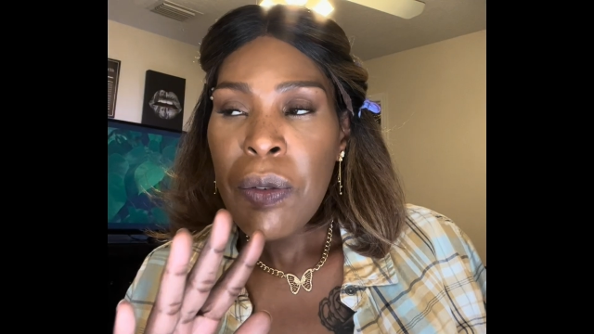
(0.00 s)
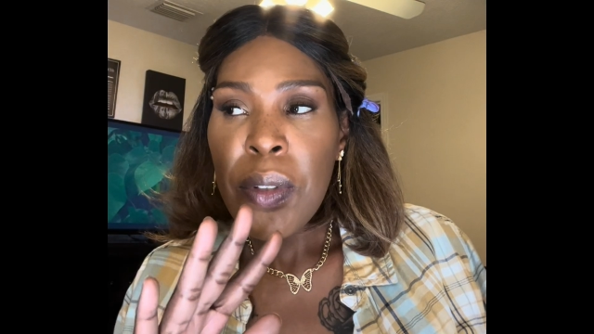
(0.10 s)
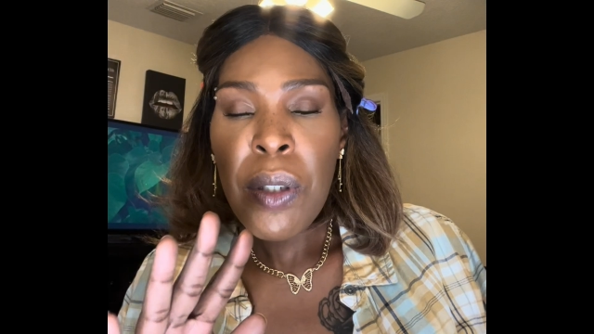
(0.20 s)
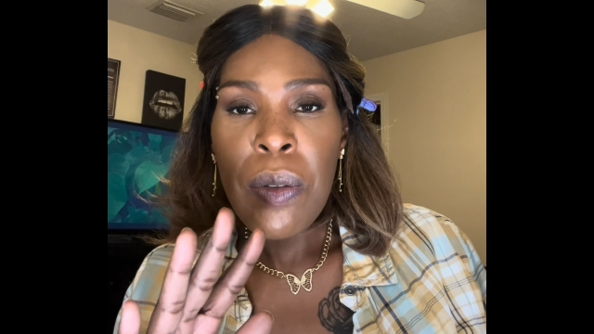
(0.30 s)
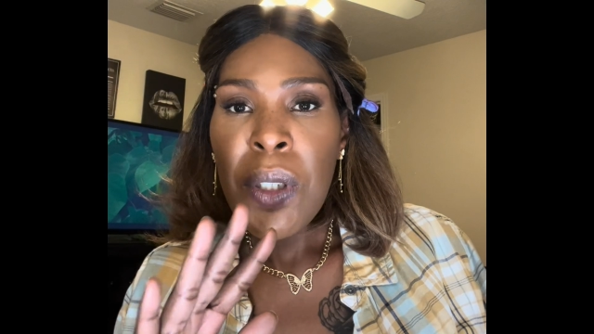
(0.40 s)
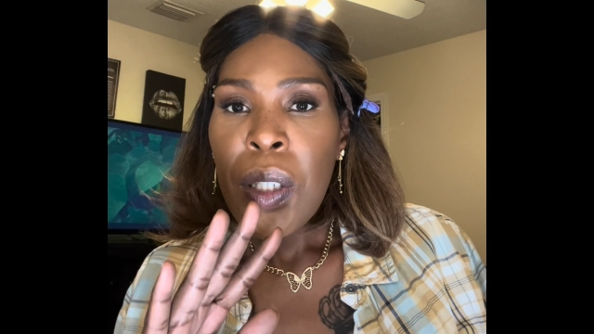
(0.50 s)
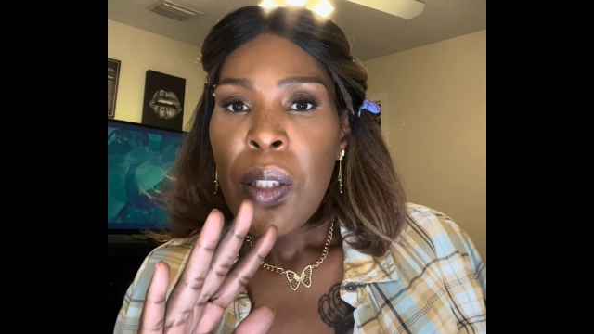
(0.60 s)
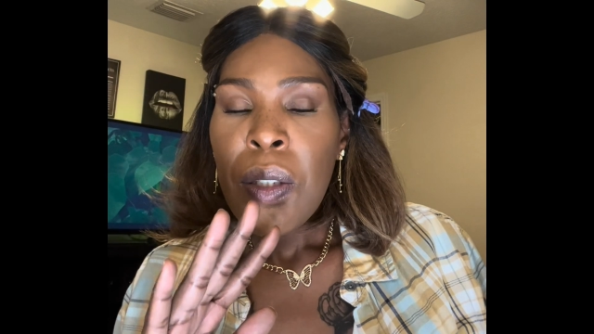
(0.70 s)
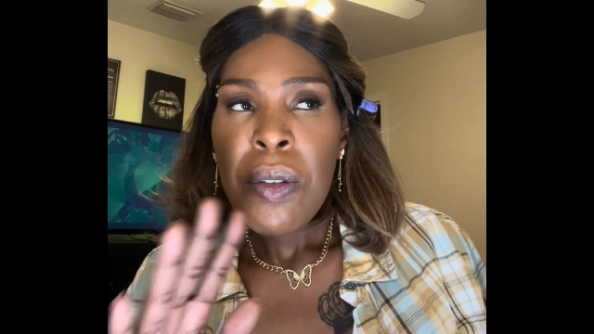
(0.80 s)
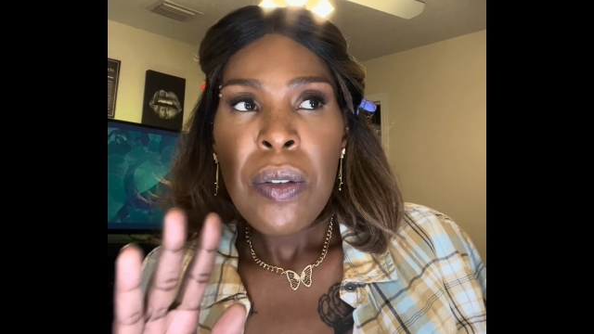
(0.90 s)
So I
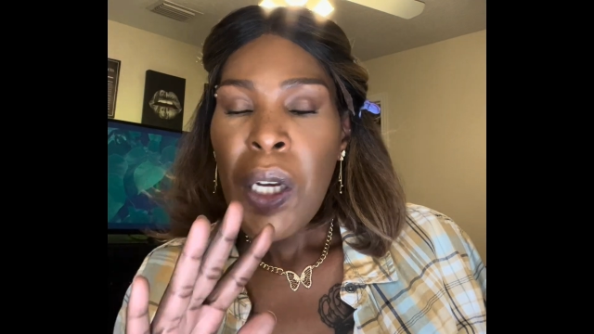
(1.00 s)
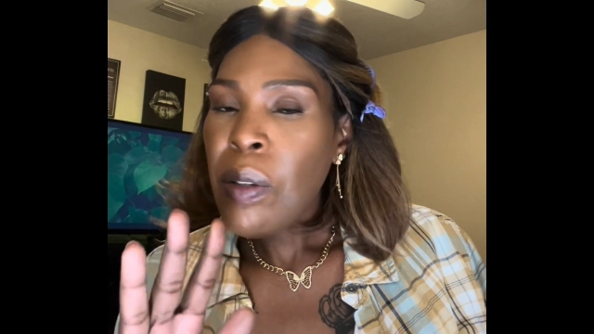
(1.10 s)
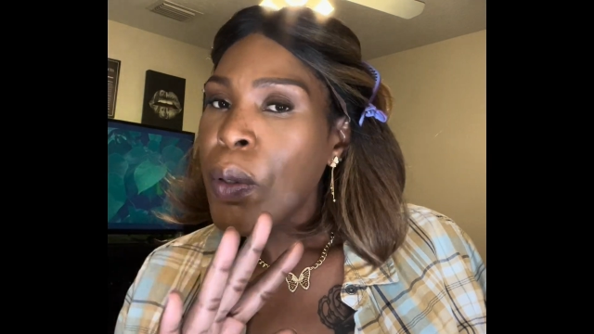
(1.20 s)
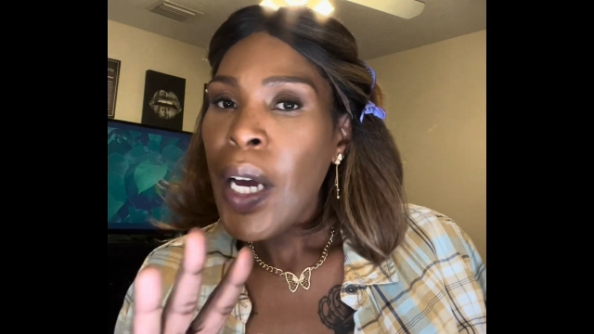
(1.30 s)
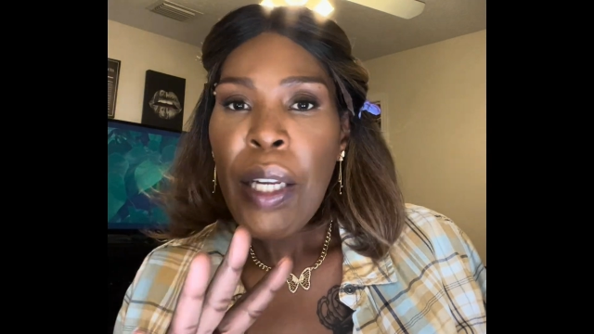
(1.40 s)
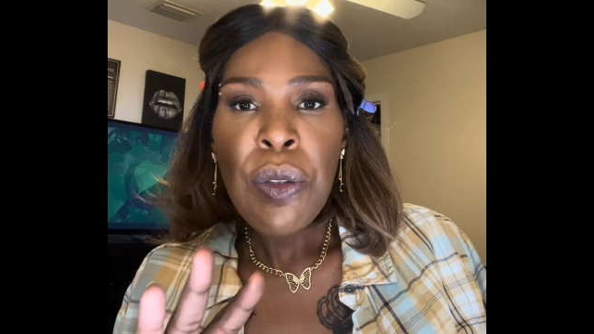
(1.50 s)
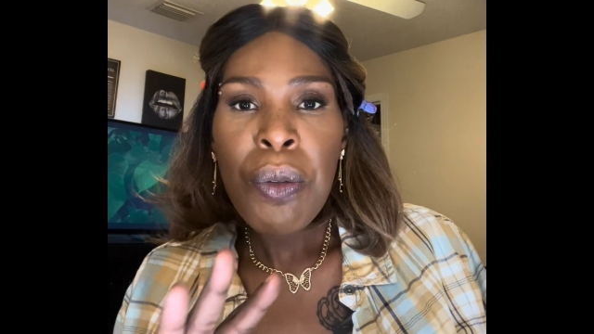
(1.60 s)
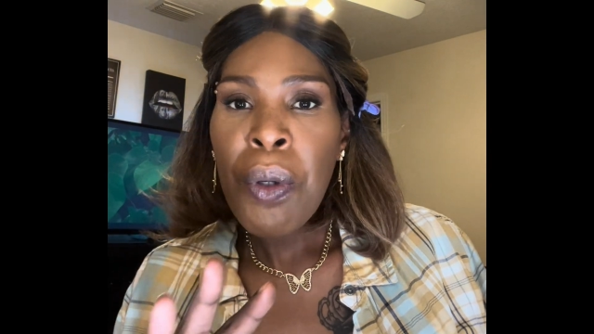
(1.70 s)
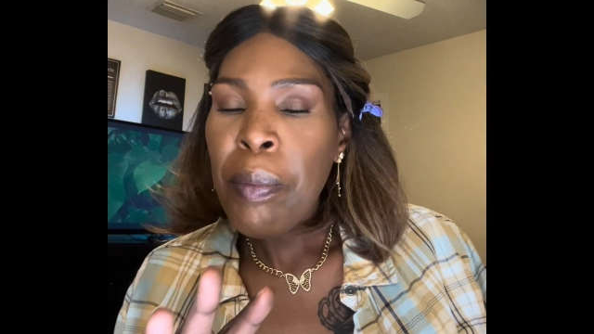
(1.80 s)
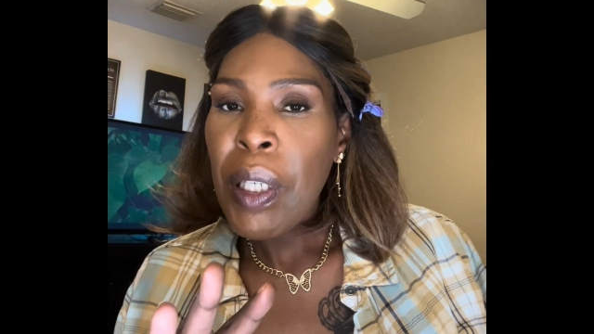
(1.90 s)
don't know how attitude's
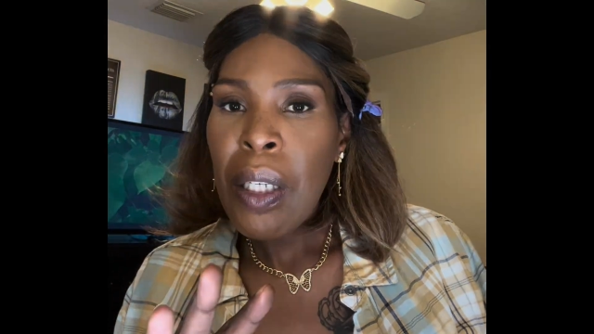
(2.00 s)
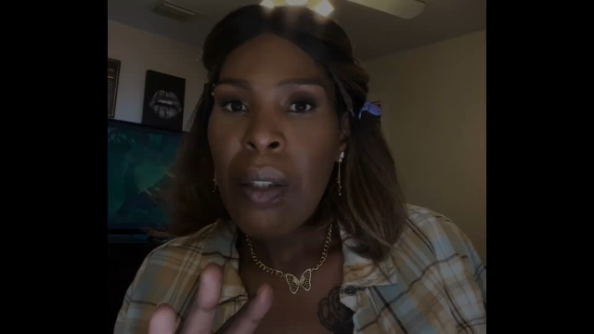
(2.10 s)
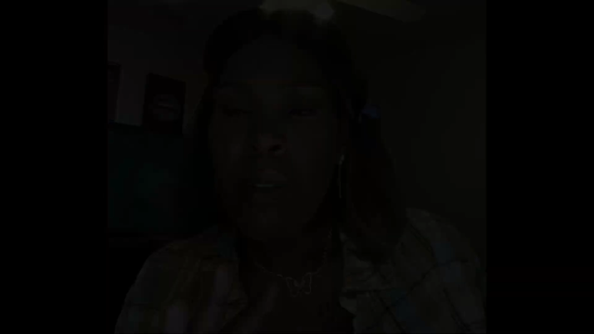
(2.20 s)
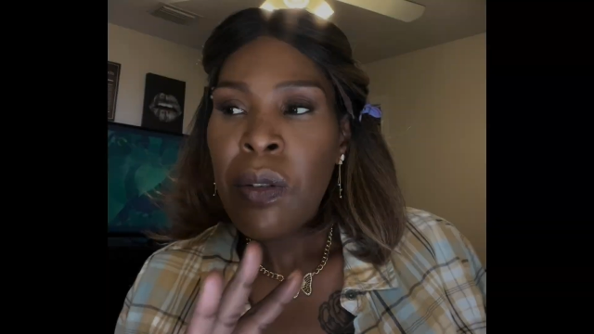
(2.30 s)
gonna be.